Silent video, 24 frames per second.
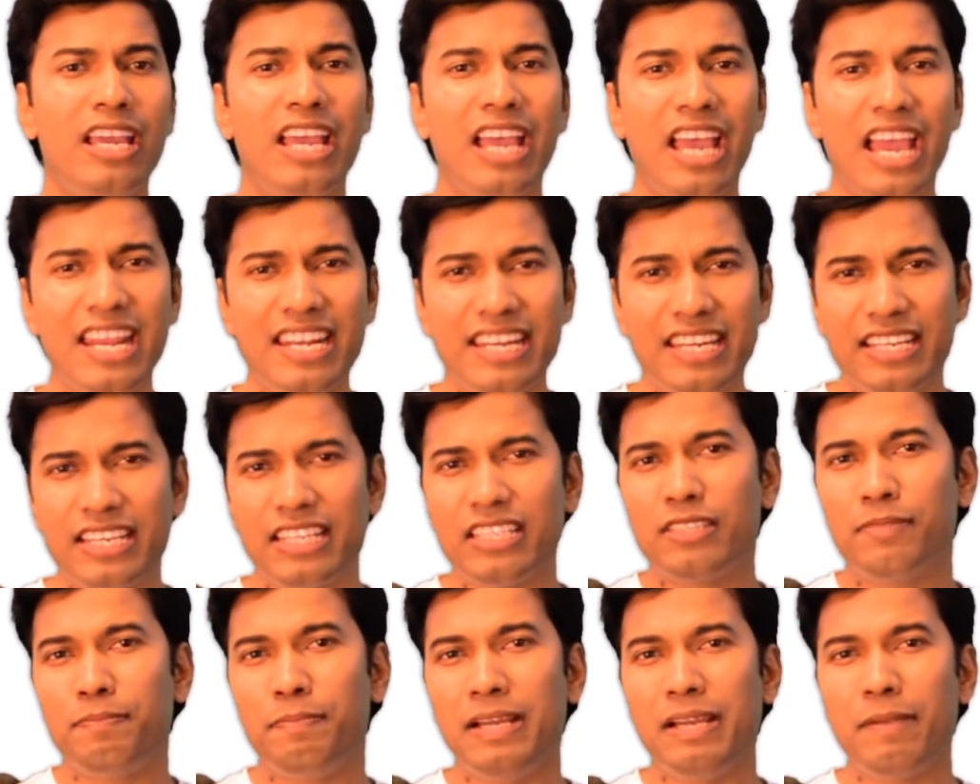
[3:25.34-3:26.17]
and it
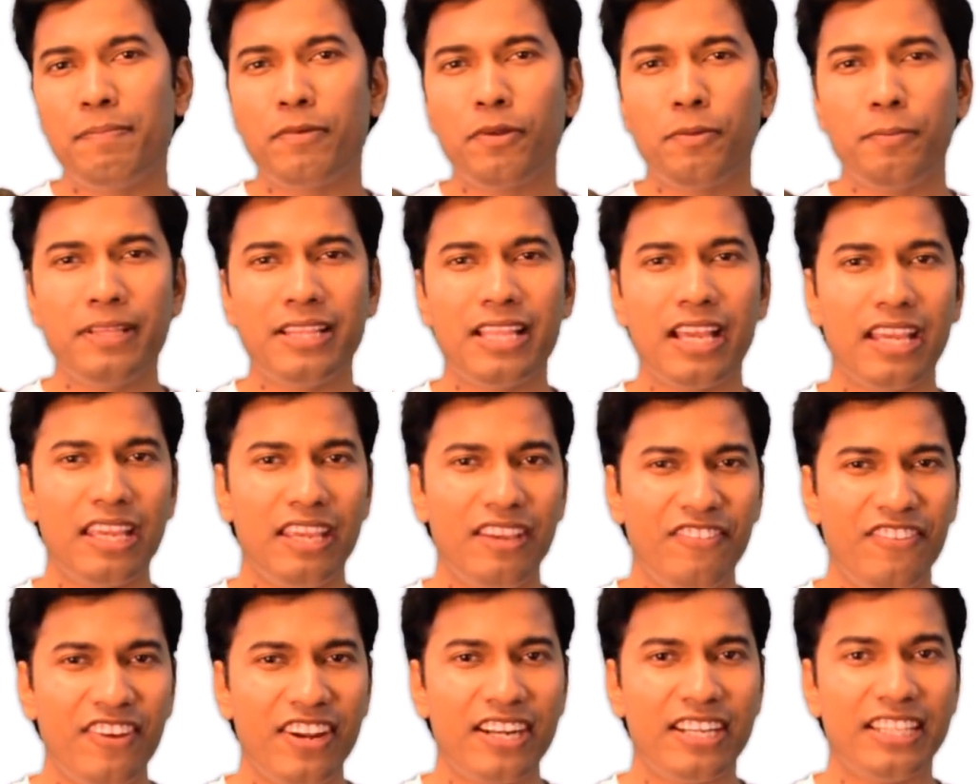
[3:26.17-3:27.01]
is believed to be the
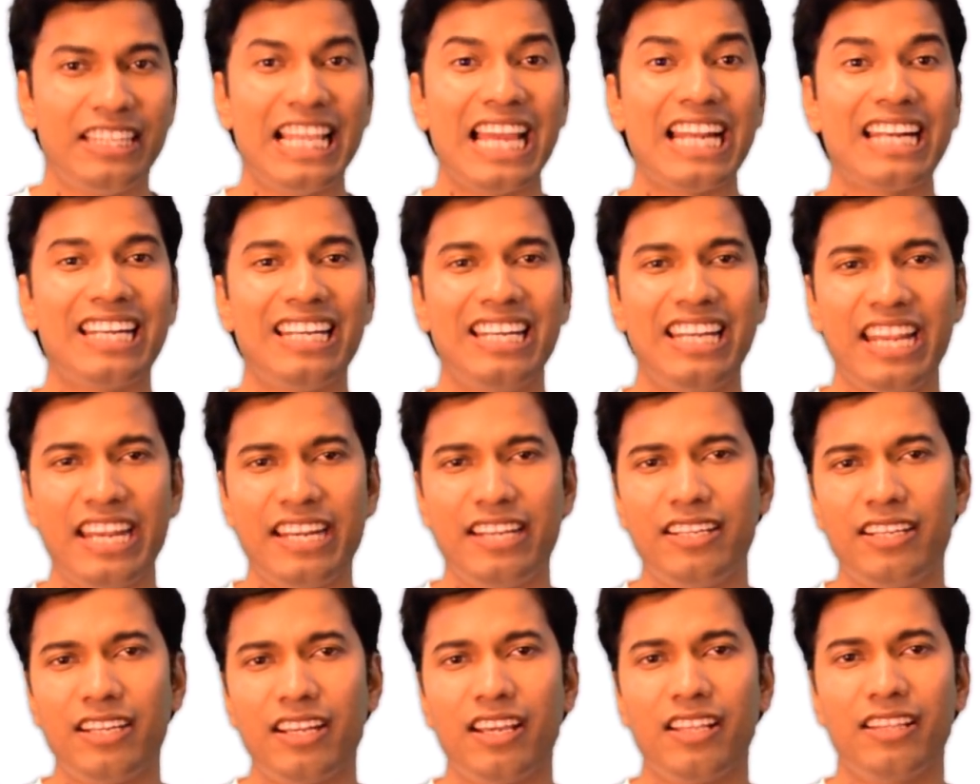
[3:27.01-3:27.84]
event that led
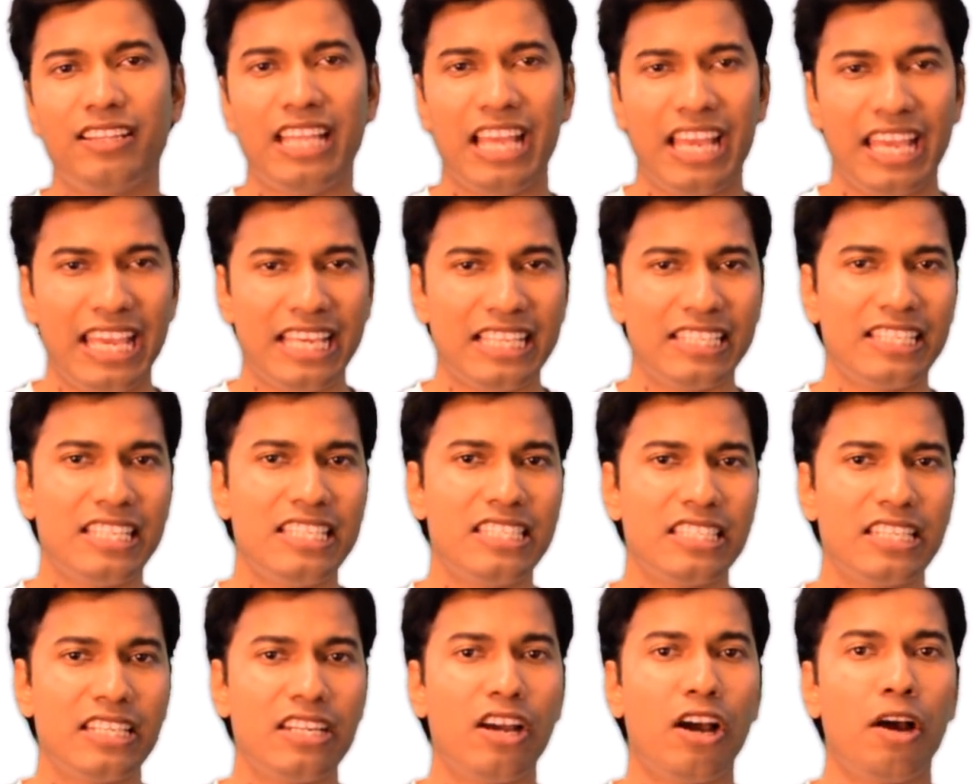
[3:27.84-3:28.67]
the
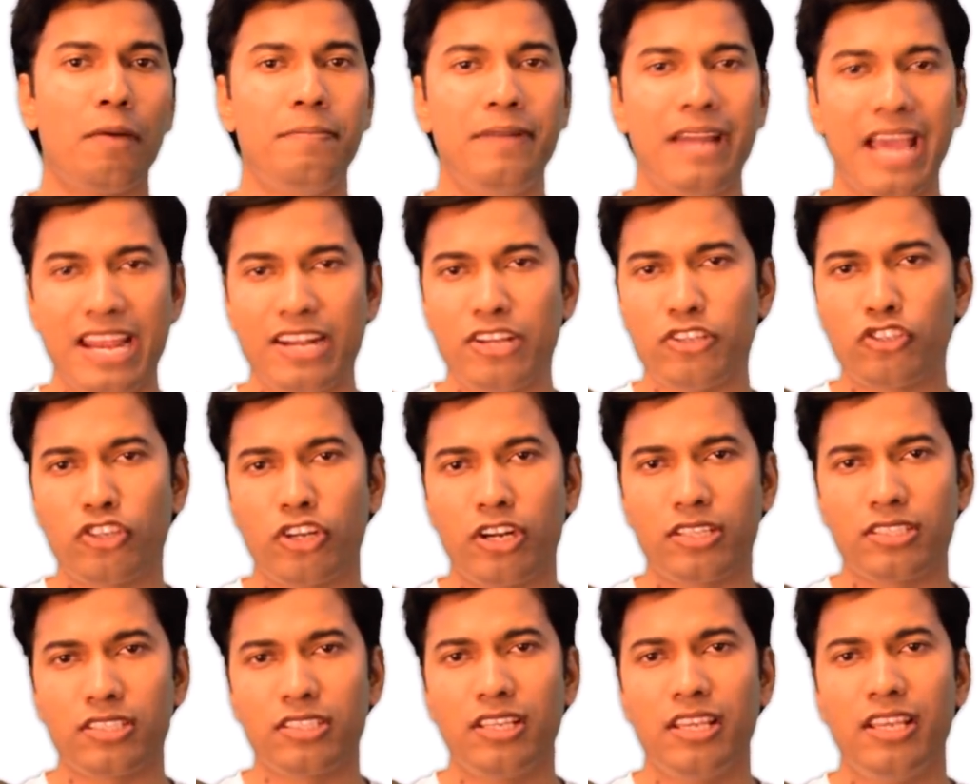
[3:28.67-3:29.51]
extinction of
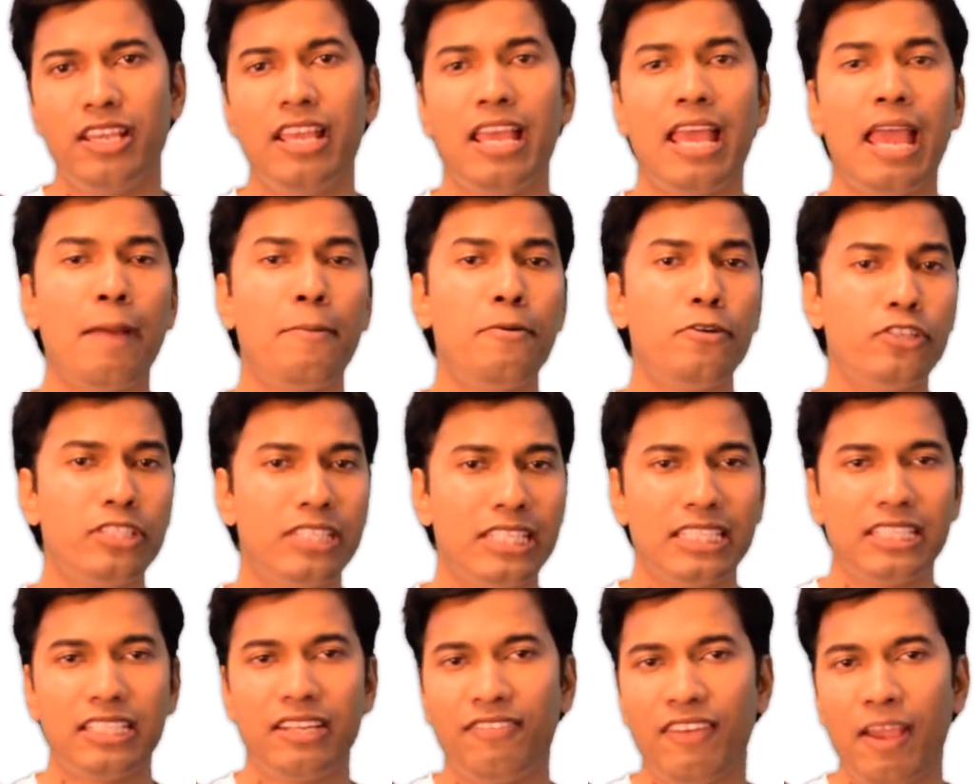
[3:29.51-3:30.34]
dinosaurs about
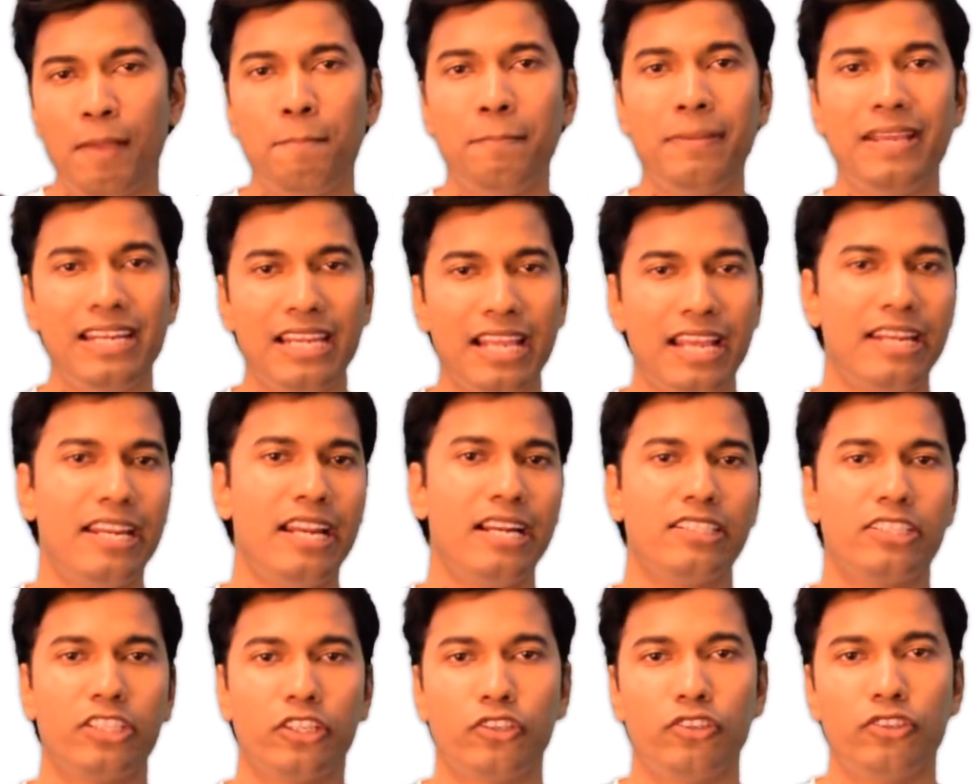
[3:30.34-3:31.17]
sixty-five million
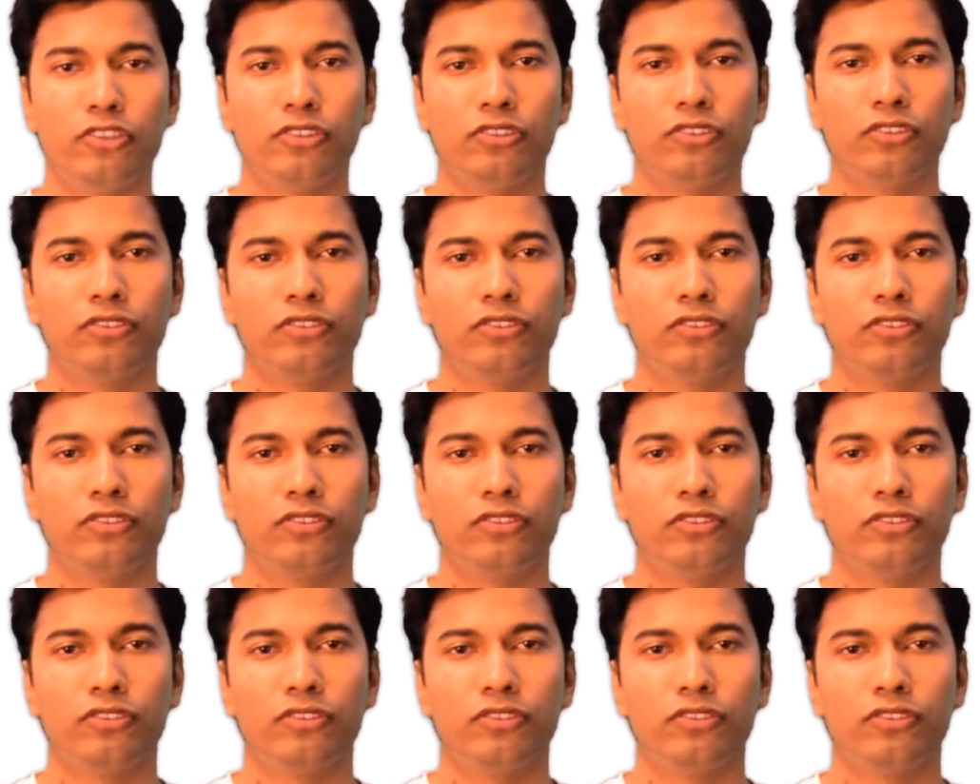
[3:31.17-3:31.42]
years ago.